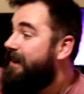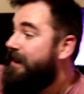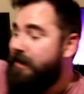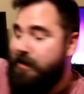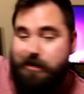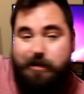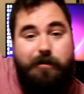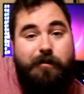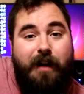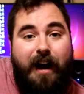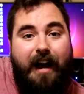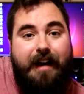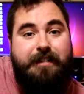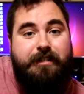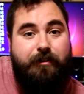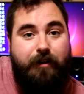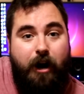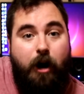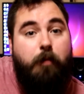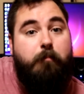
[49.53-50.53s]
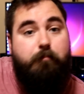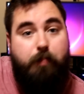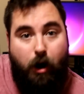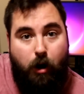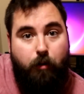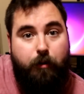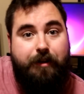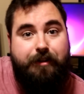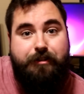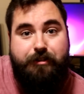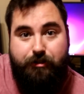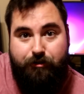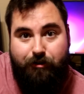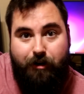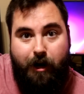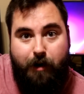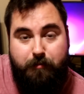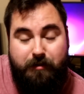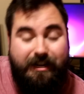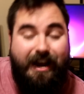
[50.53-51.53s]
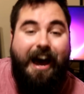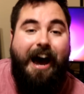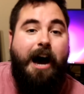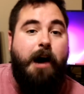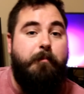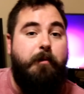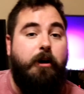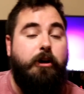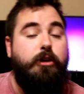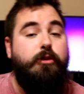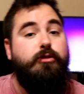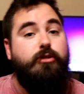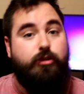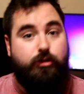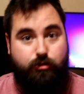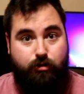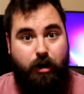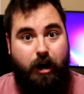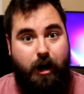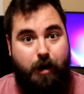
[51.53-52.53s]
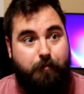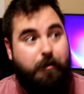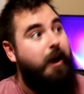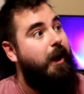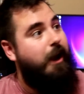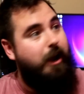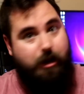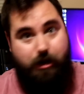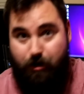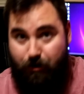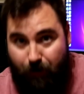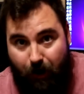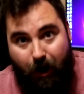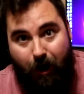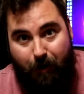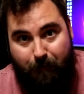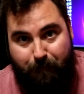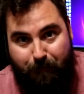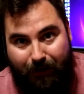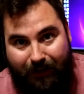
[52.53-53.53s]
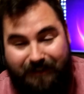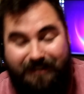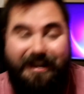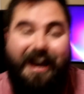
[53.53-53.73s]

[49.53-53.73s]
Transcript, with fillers: You guys are out poning scrubs. How about you scrub your armpits?